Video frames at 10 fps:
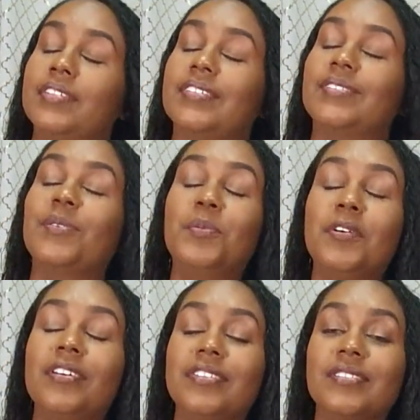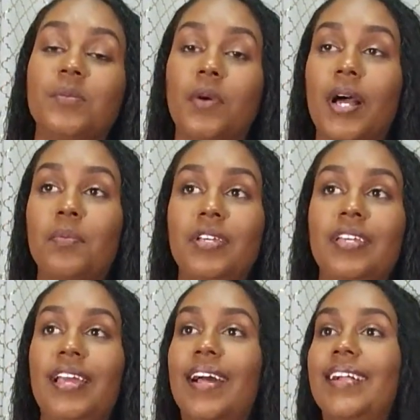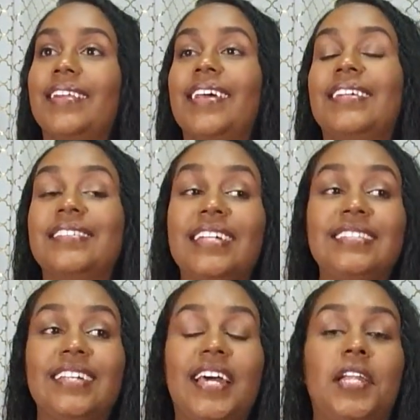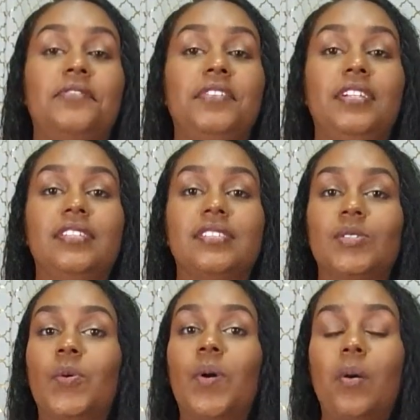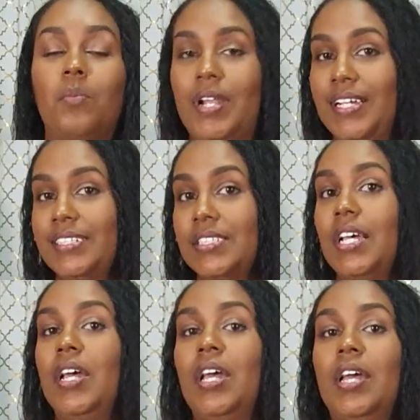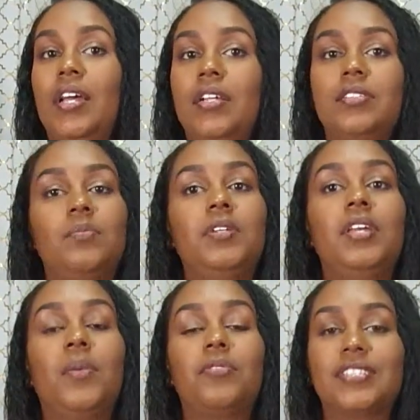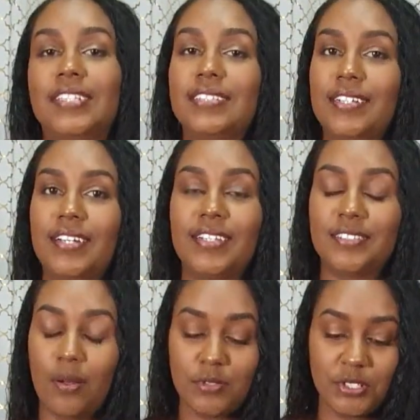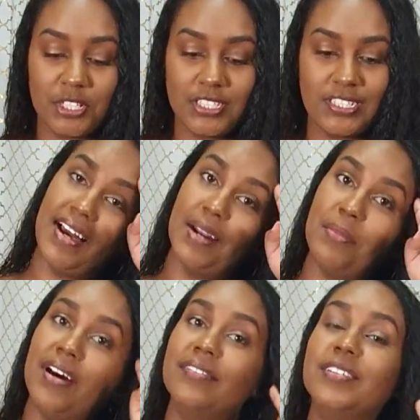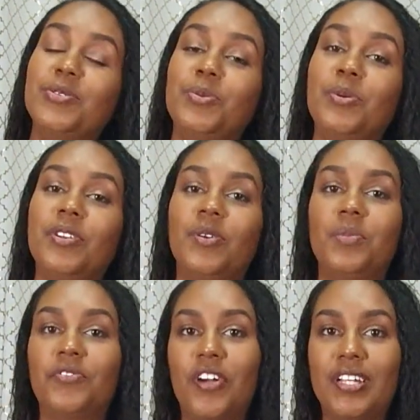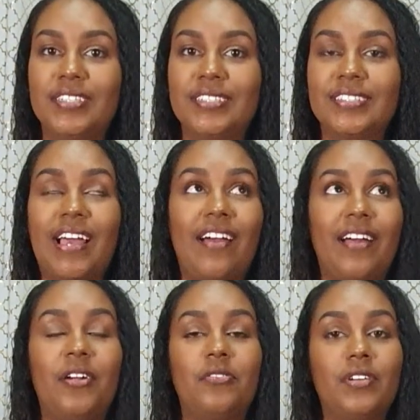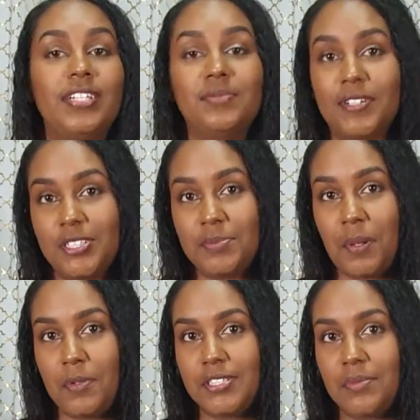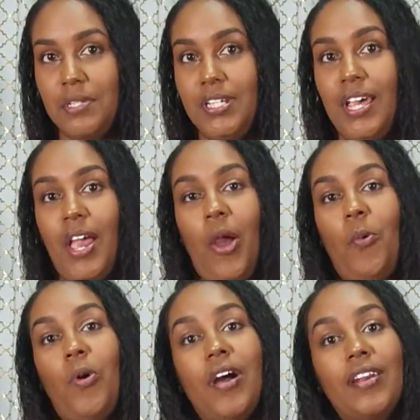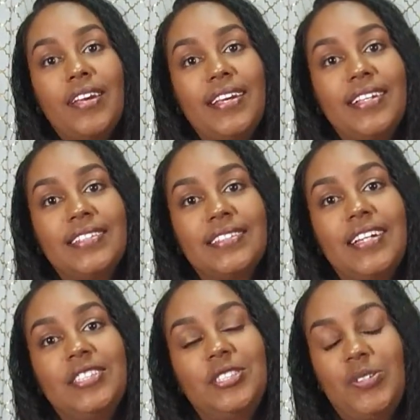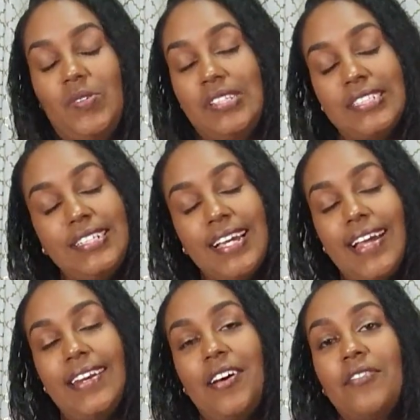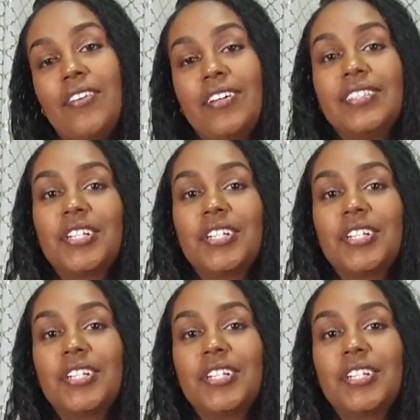super happy and excited, and I feel so blessed to be presented this opportunity. And my other two newbie friends are really special people to me. One is Josie and the other is